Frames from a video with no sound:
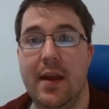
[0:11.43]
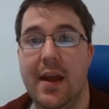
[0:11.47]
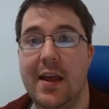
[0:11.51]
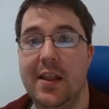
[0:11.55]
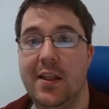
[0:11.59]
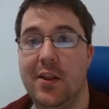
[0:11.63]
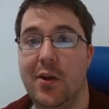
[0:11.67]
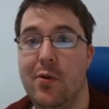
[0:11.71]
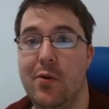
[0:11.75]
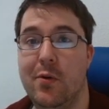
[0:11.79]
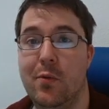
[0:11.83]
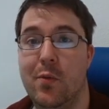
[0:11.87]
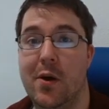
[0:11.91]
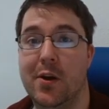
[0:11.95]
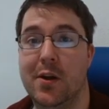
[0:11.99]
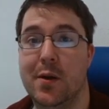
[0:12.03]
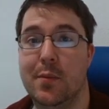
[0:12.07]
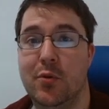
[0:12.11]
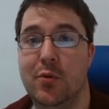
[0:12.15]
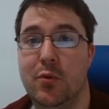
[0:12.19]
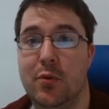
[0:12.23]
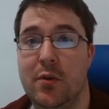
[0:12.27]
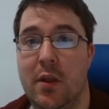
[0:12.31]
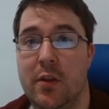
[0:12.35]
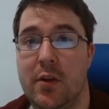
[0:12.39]
Hello and welcome
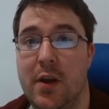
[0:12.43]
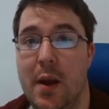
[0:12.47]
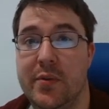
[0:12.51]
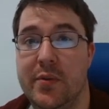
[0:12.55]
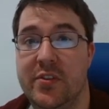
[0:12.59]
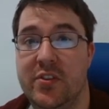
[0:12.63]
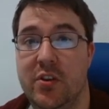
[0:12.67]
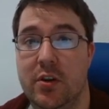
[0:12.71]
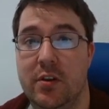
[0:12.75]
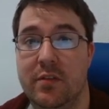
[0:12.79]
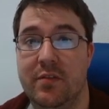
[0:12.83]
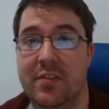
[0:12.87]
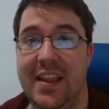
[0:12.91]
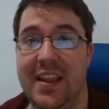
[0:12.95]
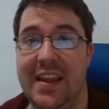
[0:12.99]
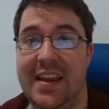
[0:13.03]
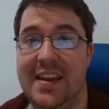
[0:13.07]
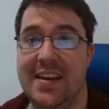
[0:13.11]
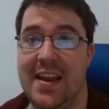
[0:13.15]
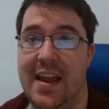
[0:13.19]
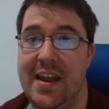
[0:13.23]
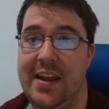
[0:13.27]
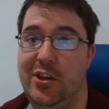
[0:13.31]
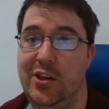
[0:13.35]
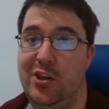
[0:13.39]
to another episode of Late
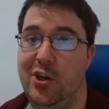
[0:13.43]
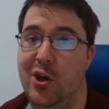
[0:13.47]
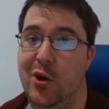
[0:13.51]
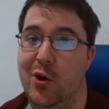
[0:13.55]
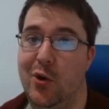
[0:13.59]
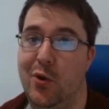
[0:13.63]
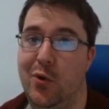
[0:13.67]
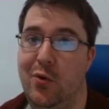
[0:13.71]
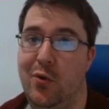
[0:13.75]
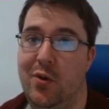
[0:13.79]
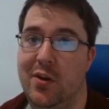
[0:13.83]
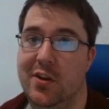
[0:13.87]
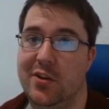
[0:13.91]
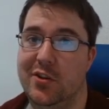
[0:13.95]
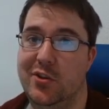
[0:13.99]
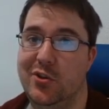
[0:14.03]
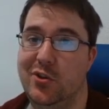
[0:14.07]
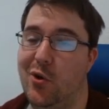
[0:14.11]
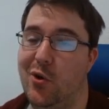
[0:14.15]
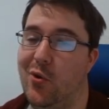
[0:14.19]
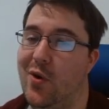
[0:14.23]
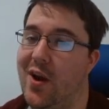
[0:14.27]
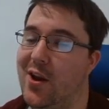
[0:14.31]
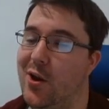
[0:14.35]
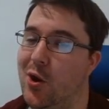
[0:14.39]
Night Code.
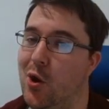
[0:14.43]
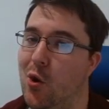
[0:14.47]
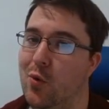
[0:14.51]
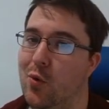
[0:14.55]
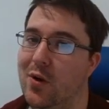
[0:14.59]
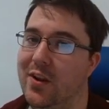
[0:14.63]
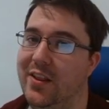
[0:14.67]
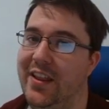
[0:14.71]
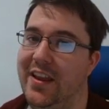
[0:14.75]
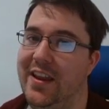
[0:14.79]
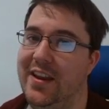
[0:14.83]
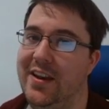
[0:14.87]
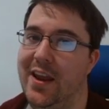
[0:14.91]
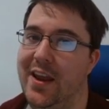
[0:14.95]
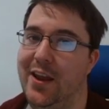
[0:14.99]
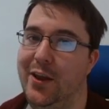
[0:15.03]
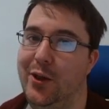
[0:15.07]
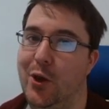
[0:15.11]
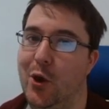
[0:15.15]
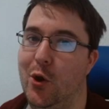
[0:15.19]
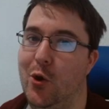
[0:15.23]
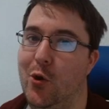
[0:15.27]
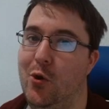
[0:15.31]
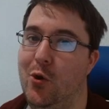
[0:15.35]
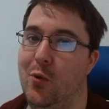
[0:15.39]
So I know we're late night
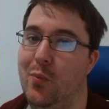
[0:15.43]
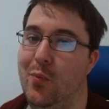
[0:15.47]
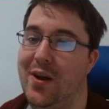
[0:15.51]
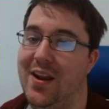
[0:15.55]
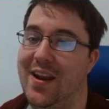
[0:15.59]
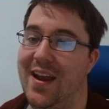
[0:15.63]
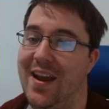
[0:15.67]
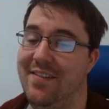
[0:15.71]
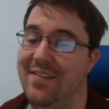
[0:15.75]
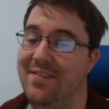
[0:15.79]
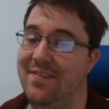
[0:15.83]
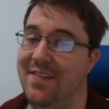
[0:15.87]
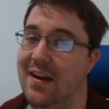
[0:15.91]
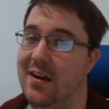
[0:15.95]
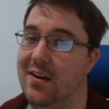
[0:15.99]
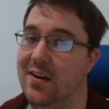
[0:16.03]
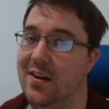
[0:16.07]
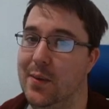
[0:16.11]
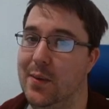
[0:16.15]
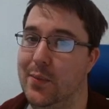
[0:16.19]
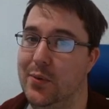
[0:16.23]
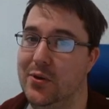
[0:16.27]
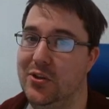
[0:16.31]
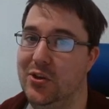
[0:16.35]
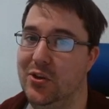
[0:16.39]
code, but I found an
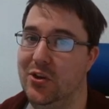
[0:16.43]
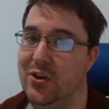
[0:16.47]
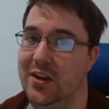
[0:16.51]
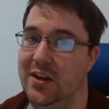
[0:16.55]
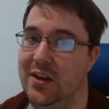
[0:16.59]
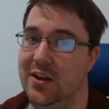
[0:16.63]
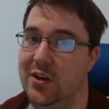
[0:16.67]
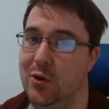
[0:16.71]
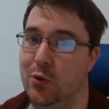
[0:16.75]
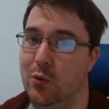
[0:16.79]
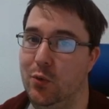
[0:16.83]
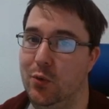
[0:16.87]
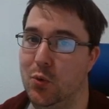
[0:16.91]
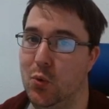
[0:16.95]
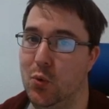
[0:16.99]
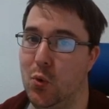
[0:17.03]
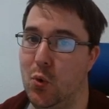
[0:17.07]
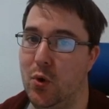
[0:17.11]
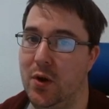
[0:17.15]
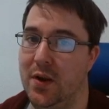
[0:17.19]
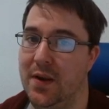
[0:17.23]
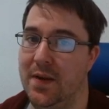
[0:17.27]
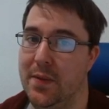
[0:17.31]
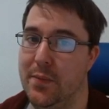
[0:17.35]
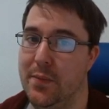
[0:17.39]
opportunity to do
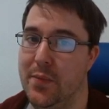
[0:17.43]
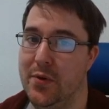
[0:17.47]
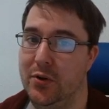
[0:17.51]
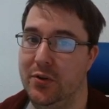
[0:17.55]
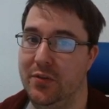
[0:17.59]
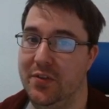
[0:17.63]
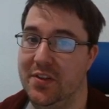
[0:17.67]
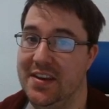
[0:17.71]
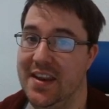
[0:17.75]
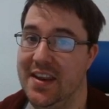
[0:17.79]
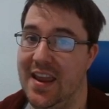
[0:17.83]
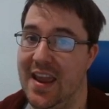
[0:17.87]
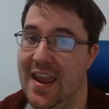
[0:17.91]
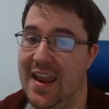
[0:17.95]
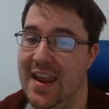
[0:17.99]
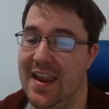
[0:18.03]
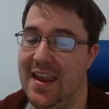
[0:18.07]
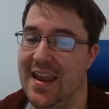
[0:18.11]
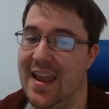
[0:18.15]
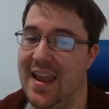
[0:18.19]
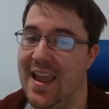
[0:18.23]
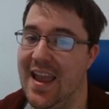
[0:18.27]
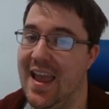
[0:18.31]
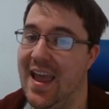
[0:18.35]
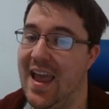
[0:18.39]
recording in the middle of the day,
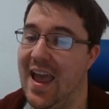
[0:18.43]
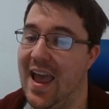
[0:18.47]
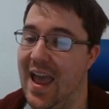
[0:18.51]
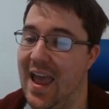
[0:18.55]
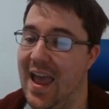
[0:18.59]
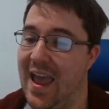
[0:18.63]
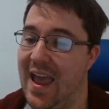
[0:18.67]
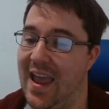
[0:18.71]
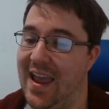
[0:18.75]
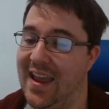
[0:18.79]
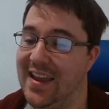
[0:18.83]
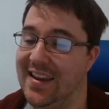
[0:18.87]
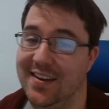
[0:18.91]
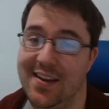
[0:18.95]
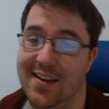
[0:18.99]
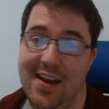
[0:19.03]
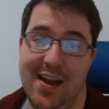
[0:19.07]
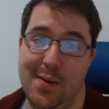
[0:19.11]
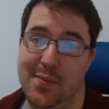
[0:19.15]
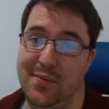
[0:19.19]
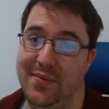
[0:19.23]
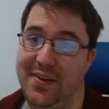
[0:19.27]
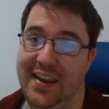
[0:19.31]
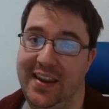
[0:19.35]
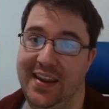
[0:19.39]
and
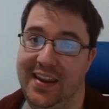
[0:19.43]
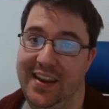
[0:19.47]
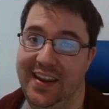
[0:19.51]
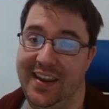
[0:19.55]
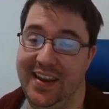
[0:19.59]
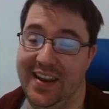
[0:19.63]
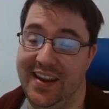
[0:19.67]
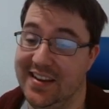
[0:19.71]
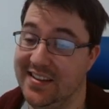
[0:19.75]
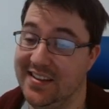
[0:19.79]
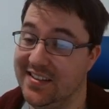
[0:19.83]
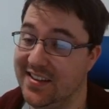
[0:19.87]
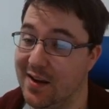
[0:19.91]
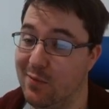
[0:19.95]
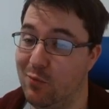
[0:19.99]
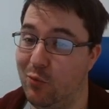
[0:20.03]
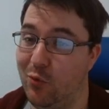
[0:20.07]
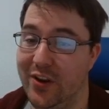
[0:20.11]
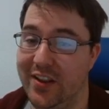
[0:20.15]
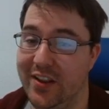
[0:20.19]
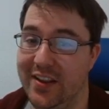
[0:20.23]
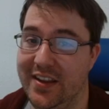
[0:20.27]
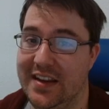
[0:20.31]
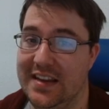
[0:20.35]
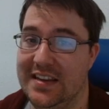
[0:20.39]
I'm taking it because I'm
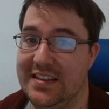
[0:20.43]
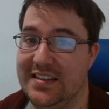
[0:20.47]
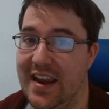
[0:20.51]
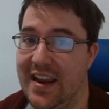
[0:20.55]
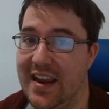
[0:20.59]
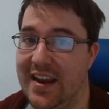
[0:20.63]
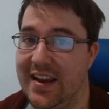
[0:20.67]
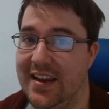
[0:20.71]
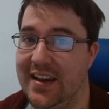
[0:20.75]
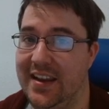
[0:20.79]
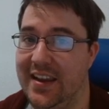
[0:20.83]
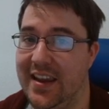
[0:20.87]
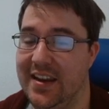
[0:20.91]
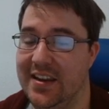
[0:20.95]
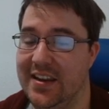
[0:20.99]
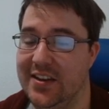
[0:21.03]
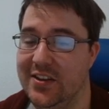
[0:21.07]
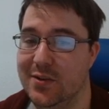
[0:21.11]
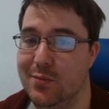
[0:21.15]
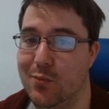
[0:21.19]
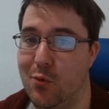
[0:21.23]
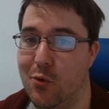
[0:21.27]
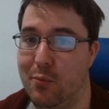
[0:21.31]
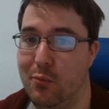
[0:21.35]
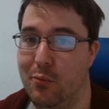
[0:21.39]
really excited to get into
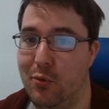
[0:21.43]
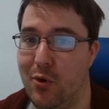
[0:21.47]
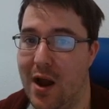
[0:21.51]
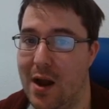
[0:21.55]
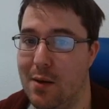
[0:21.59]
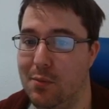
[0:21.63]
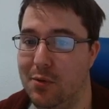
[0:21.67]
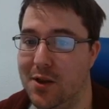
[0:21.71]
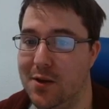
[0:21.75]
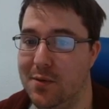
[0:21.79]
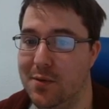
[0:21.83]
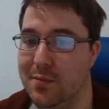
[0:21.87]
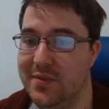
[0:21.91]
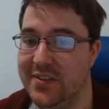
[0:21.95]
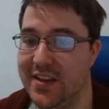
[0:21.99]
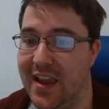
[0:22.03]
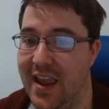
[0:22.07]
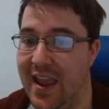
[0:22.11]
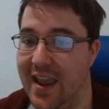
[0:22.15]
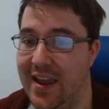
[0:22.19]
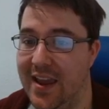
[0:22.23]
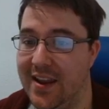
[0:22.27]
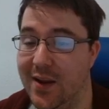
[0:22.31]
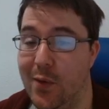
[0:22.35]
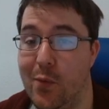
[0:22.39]
more problems
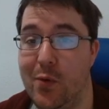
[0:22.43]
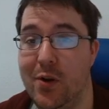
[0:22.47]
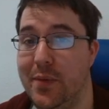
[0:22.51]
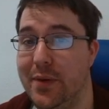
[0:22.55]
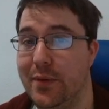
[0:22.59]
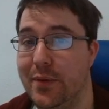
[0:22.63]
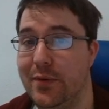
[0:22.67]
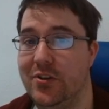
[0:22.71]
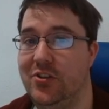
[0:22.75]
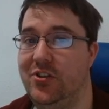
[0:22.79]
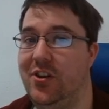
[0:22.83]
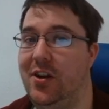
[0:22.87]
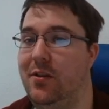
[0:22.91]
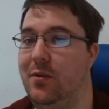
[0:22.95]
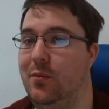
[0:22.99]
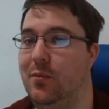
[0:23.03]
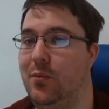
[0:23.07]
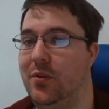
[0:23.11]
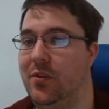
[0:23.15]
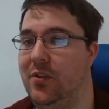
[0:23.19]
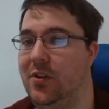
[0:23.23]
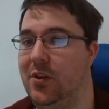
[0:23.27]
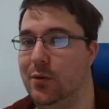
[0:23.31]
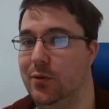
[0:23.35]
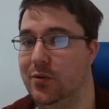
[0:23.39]
and I want to be able to share them
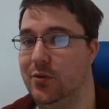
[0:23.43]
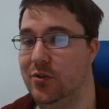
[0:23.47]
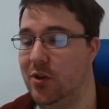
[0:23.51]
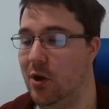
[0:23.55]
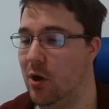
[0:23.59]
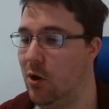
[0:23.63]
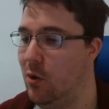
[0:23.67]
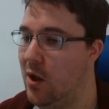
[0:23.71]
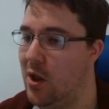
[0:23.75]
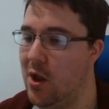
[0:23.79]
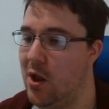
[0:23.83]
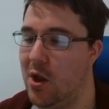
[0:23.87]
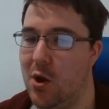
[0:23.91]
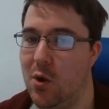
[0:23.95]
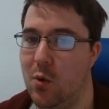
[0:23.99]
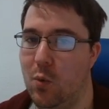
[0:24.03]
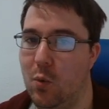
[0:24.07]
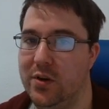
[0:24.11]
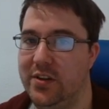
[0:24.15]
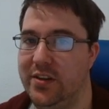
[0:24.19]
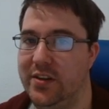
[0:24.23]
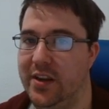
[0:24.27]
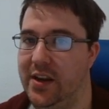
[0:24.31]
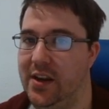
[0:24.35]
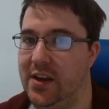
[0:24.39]
with you. So
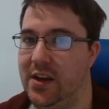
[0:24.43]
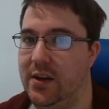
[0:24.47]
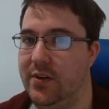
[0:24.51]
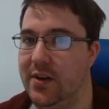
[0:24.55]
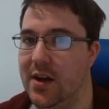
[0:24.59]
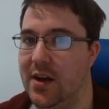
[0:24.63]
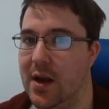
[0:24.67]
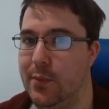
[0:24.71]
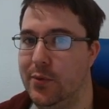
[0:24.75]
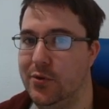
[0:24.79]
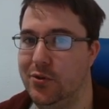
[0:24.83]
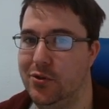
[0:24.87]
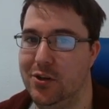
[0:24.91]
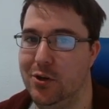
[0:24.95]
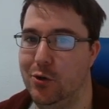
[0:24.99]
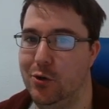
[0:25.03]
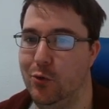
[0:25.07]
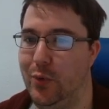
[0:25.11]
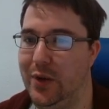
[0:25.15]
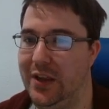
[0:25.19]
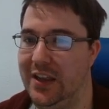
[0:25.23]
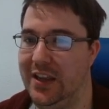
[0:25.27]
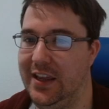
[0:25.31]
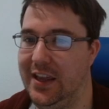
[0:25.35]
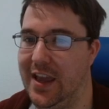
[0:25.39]
we're taking every opportunity
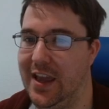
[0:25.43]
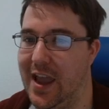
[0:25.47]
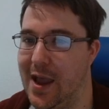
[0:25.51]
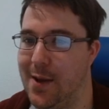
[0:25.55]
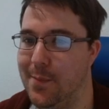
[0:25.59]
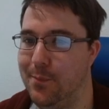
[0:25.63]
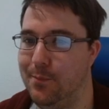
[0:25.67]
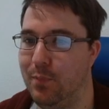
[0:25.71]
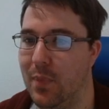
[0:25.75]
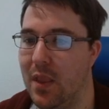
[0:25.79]
we can get.